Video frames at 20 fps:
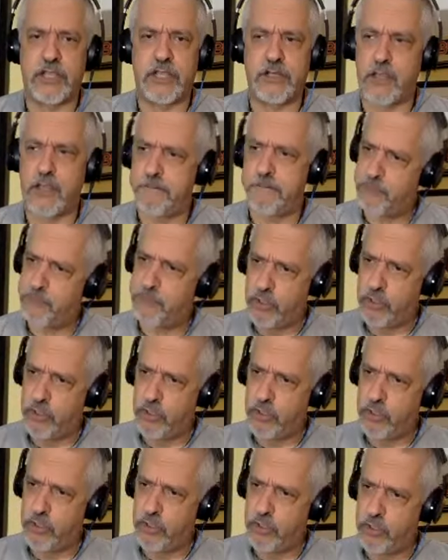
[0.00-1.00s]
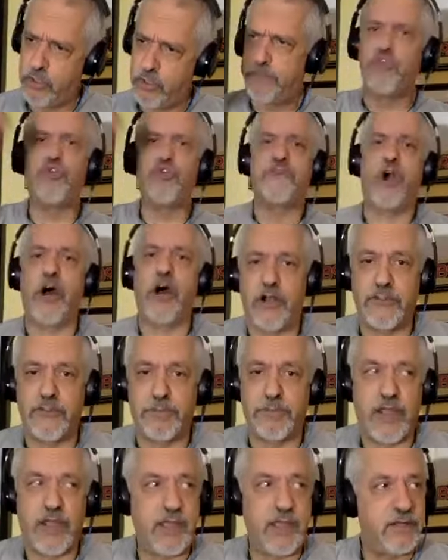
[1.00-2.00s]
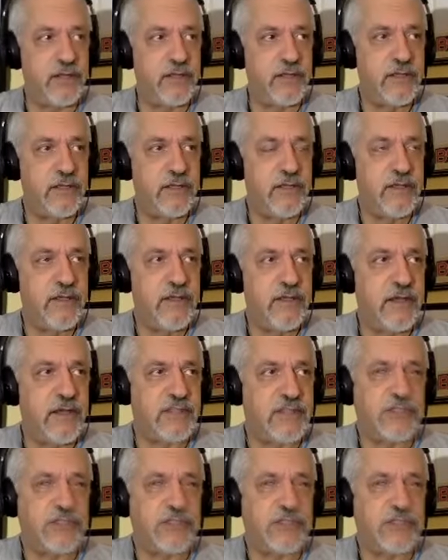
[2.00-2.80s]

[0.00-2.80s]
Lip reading: She said, you could have caught it on the plane.